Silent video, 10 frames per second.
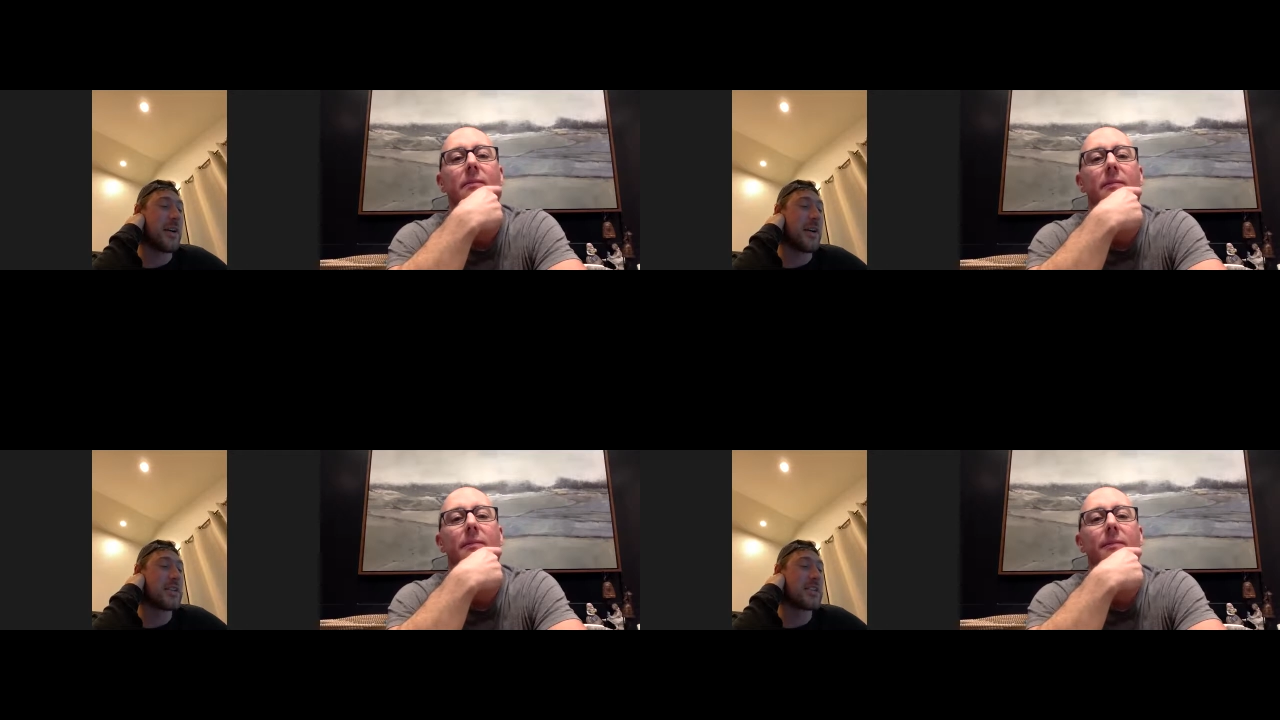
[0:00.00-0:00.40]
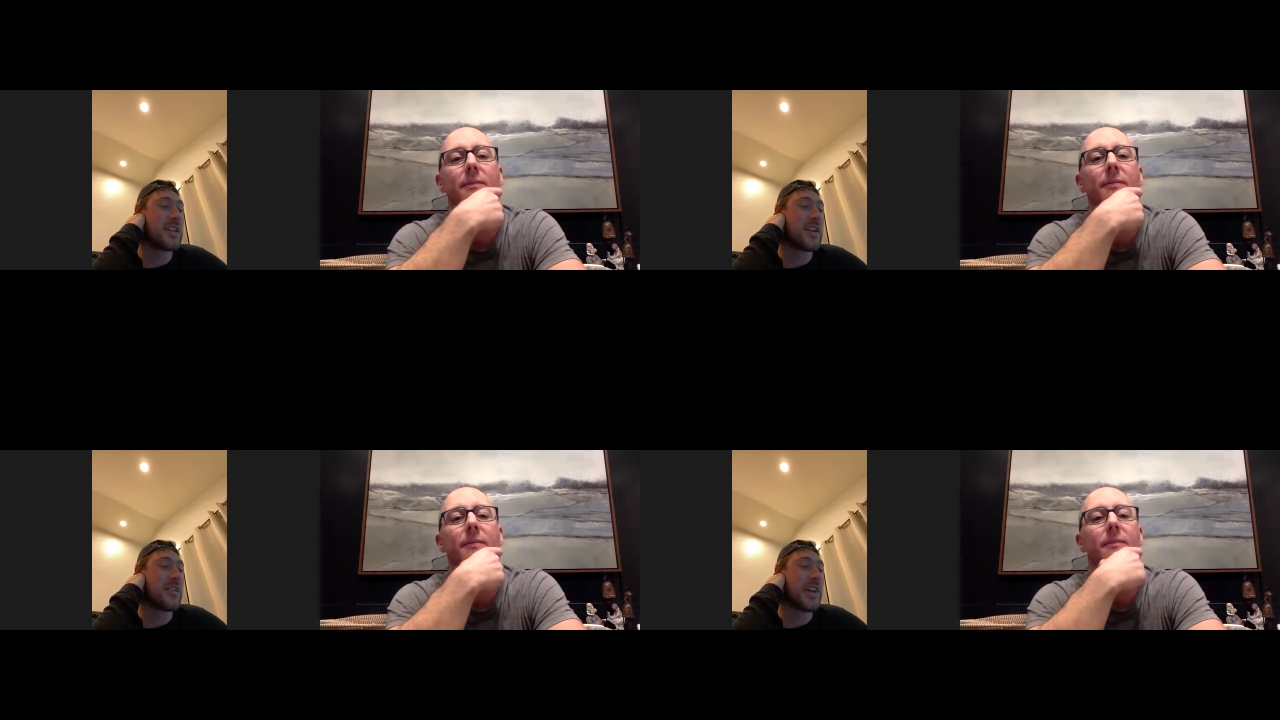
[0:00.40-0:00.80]
Speaker 1: would
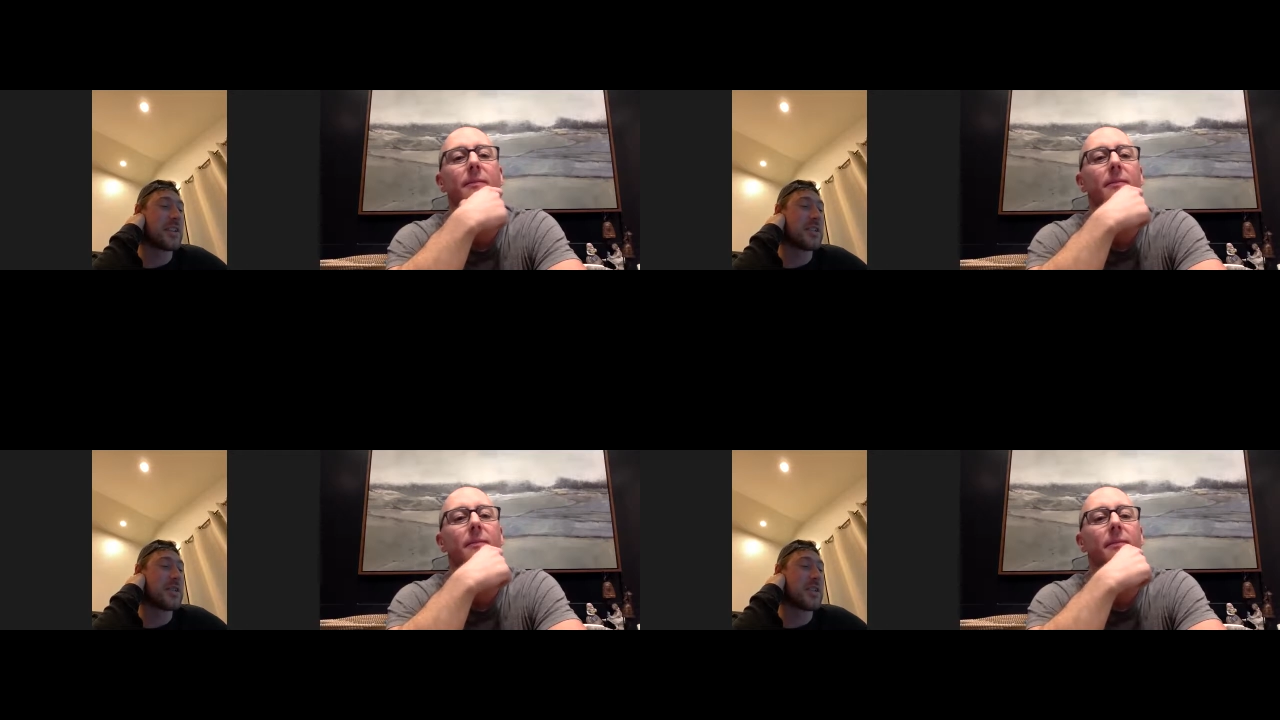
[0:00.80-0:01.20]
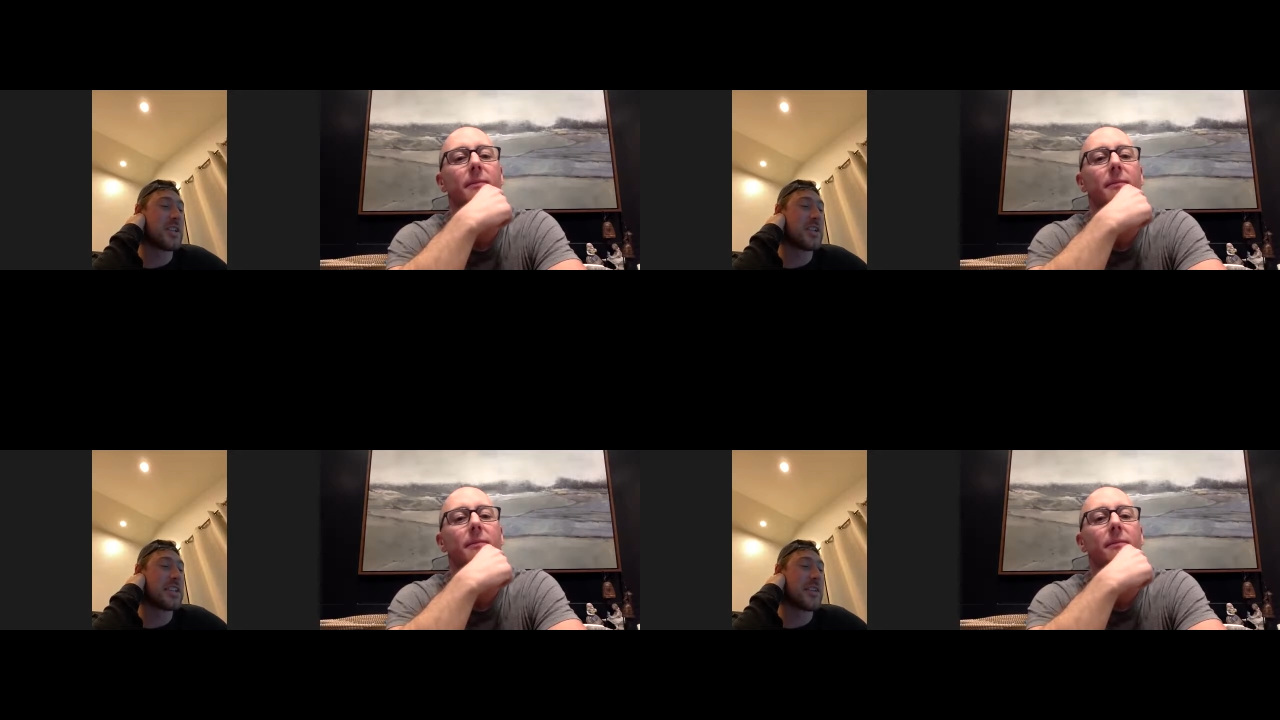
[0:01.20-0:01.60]
love a
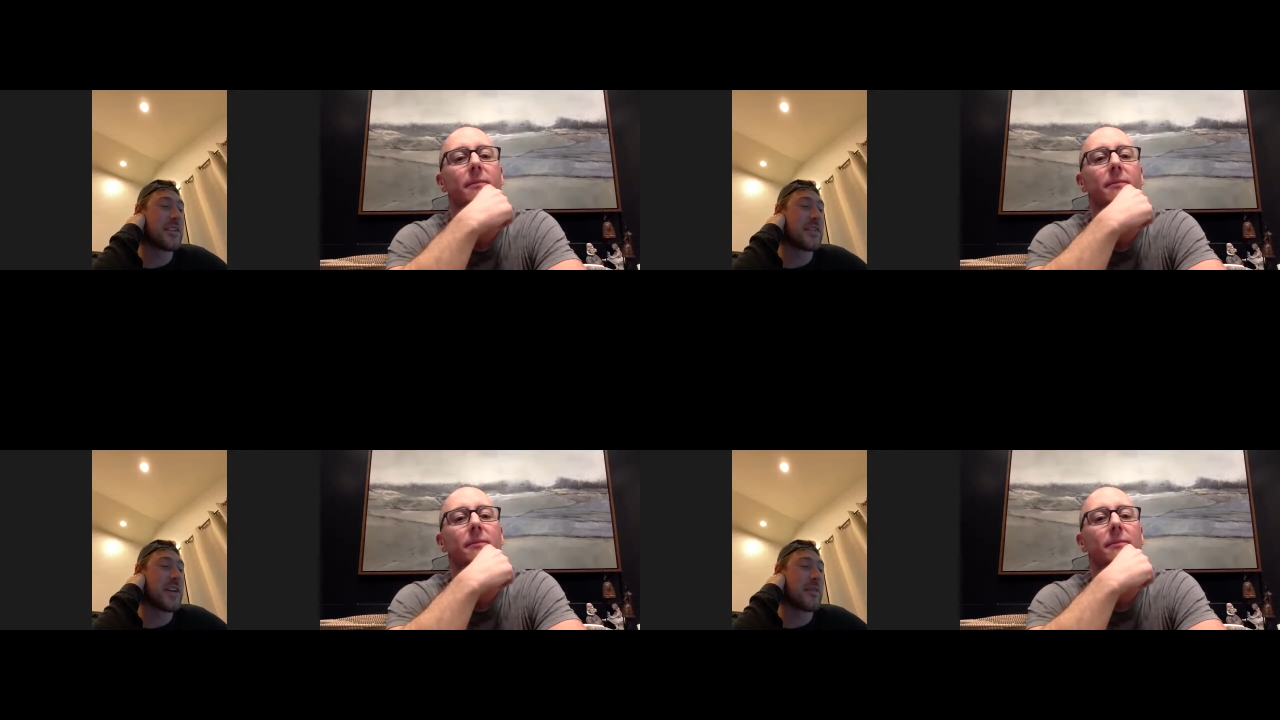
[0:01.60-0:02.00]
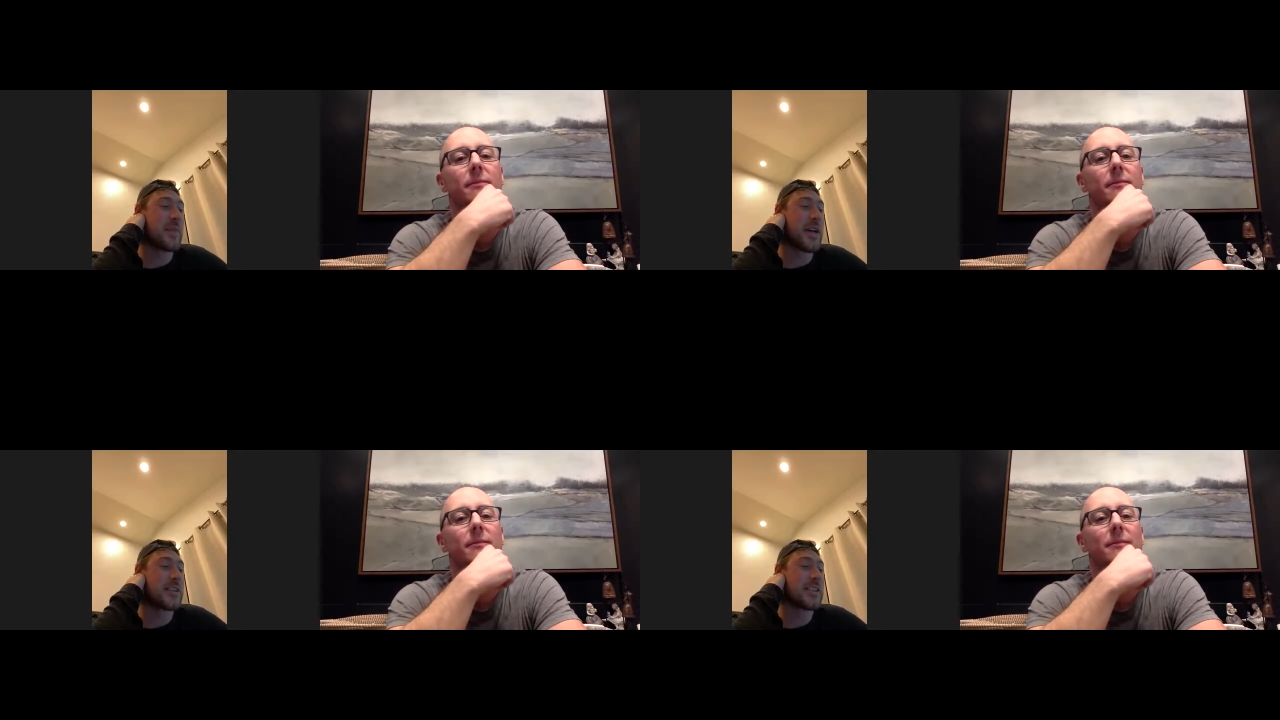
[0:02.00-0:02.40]
275
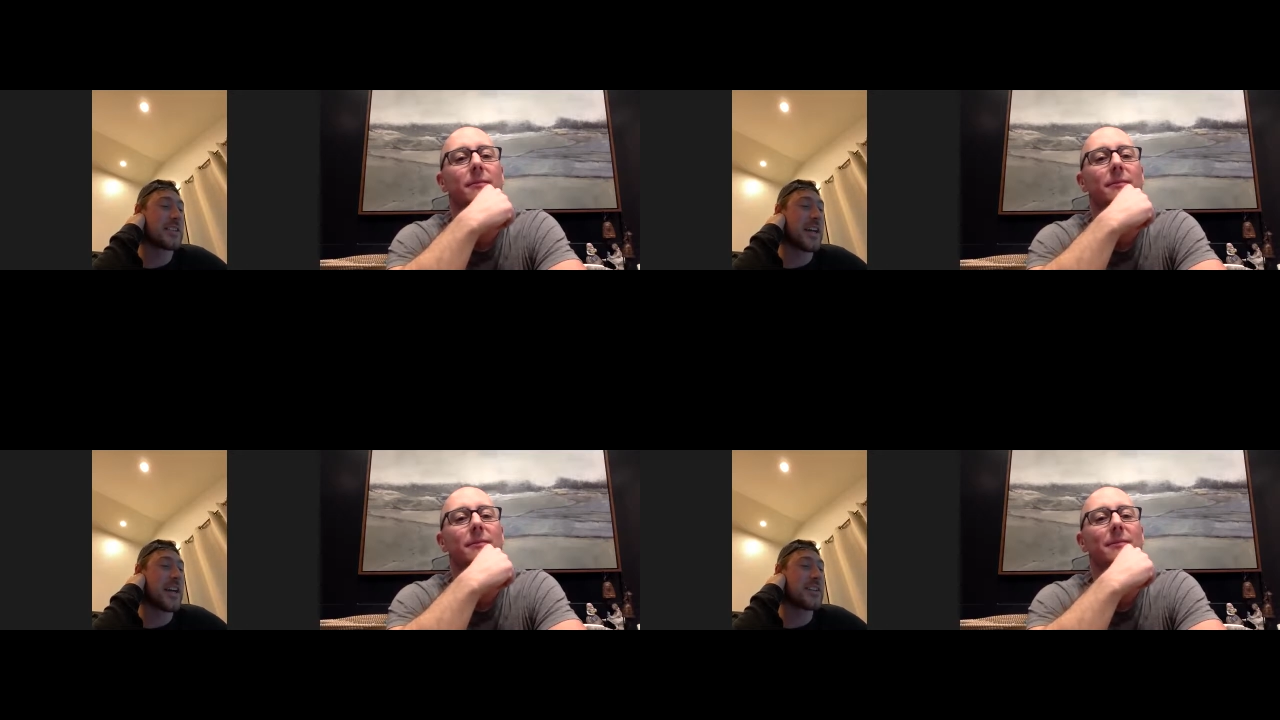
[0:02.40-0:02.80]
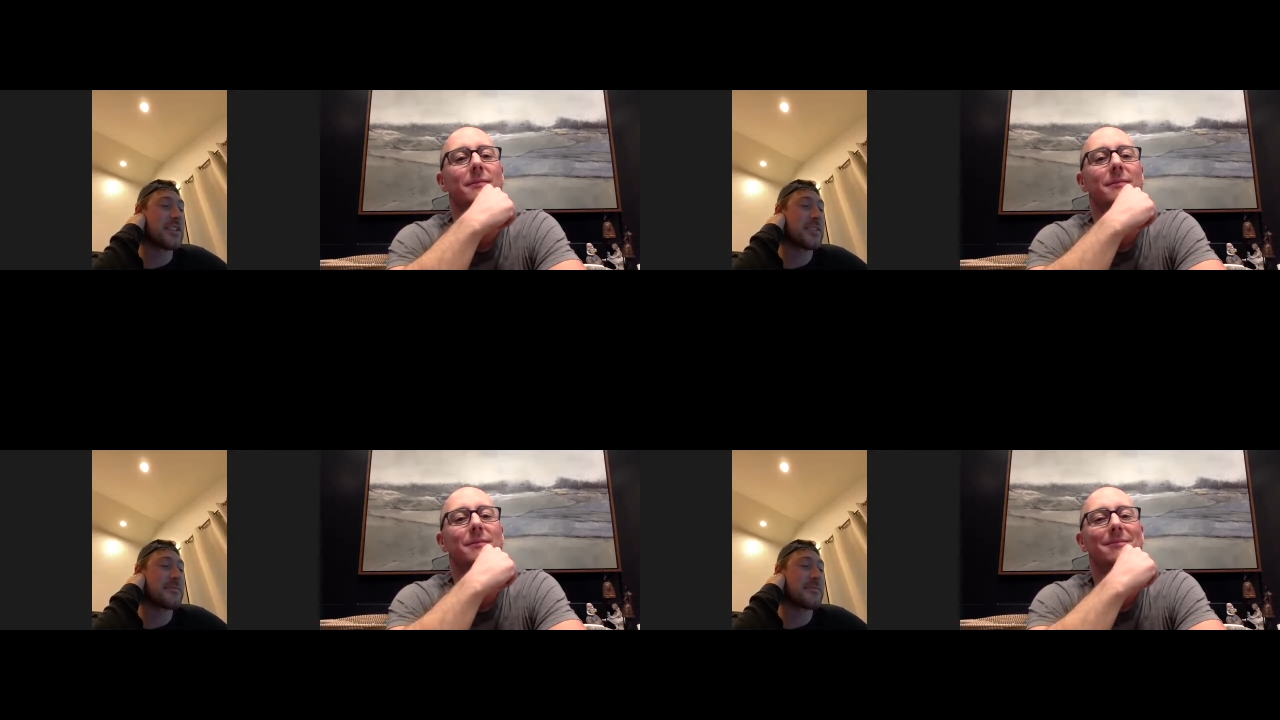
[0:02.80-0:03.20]
pound snatch.